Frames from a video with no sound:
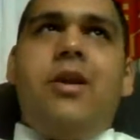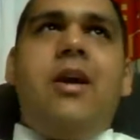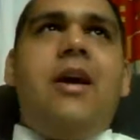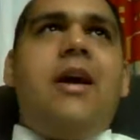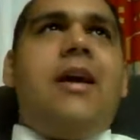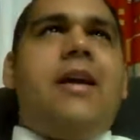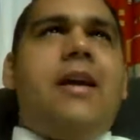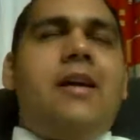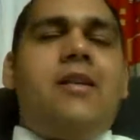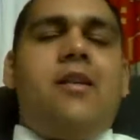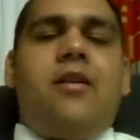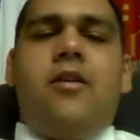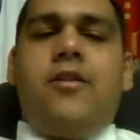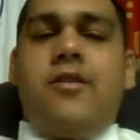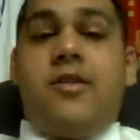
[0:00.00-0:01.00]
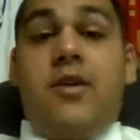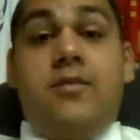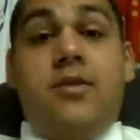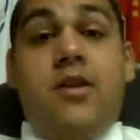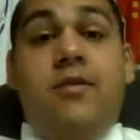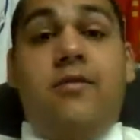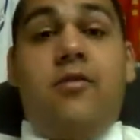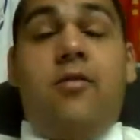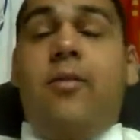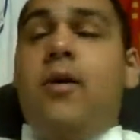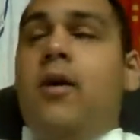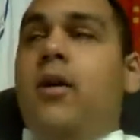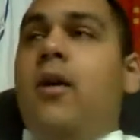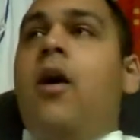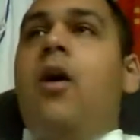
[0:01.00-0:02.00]
Get accustomed to the football.
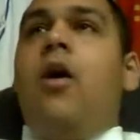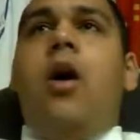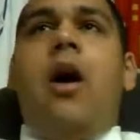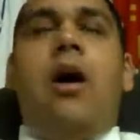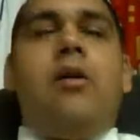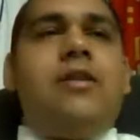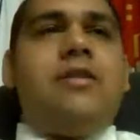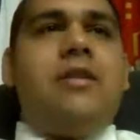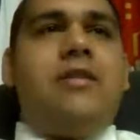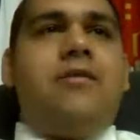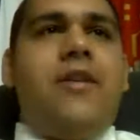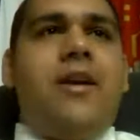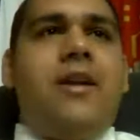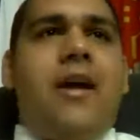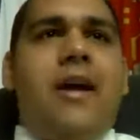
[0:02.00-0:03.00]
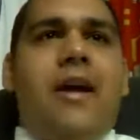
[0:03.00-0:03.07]
How does it feel like?